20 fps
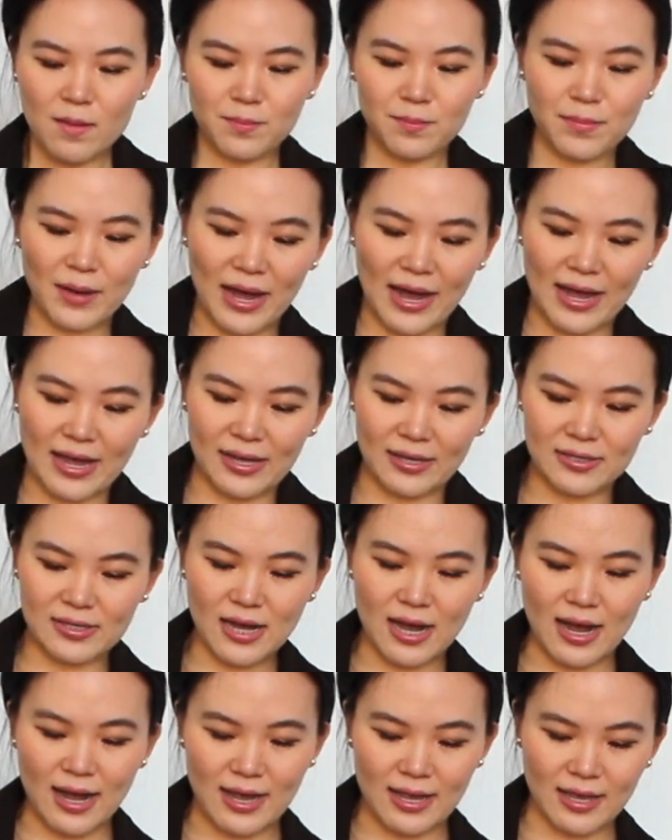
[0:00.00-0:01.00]
by
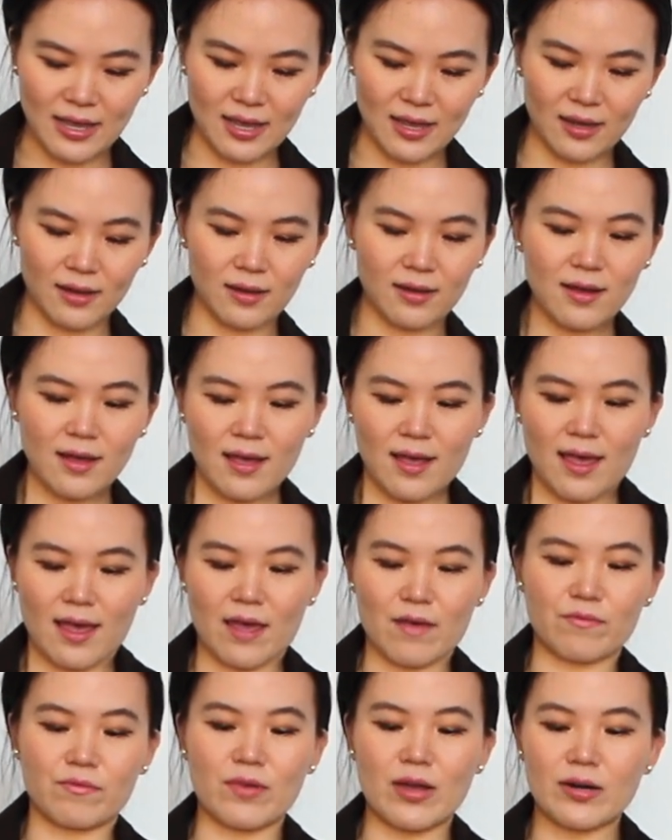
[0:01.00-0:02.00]
tying
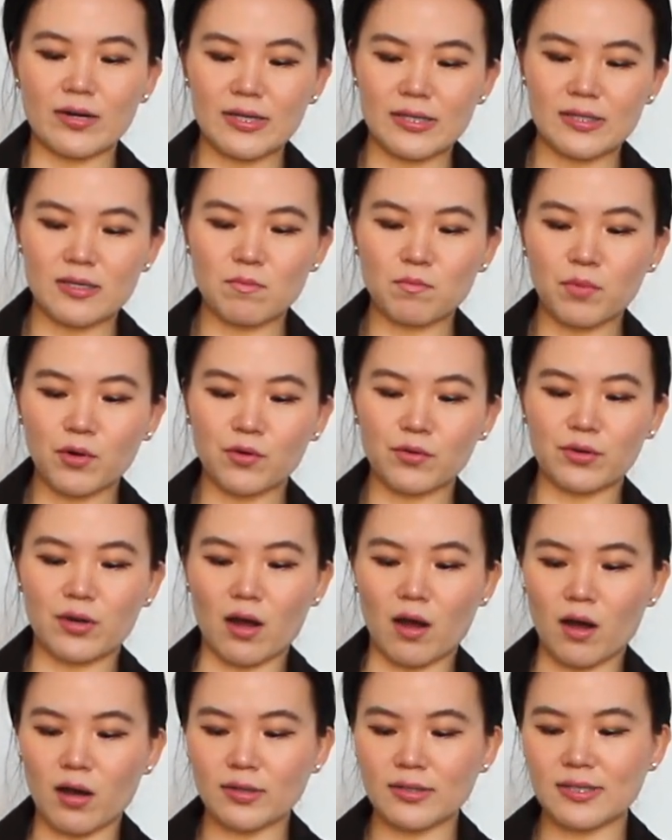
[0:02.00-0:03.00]
a very simple
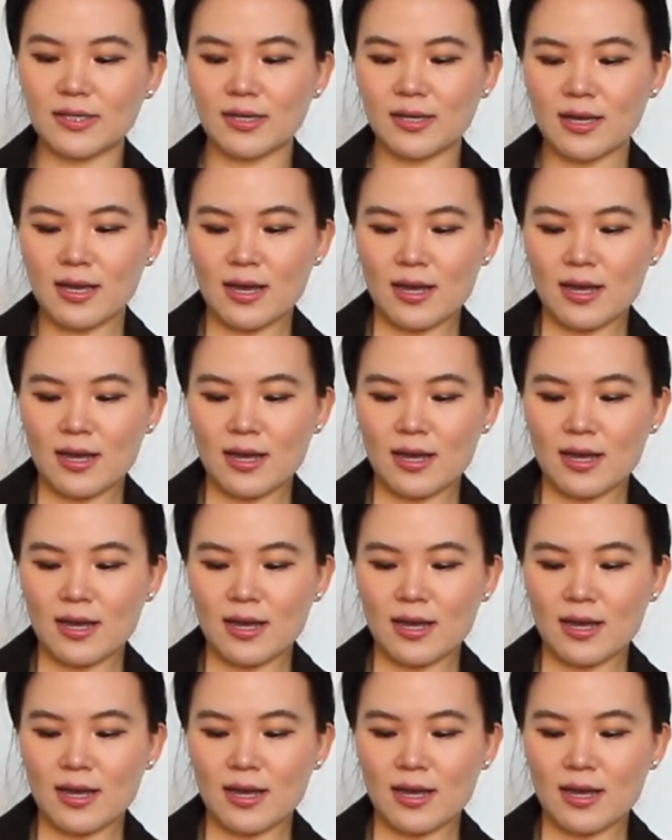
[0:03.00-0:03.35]
knot.